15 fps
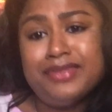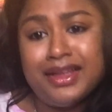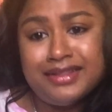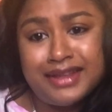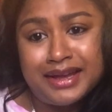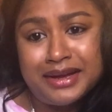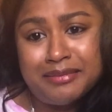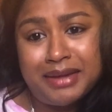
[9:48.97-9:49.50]

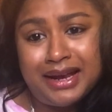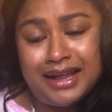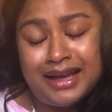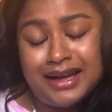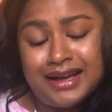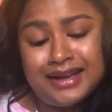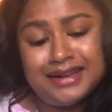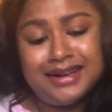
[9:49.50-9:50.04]
they hit my
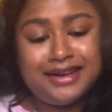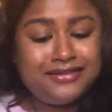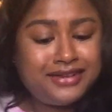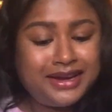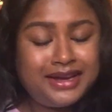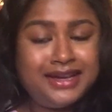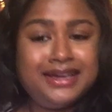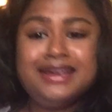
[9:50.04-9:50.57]
line, all
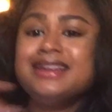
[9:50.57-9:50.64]
right?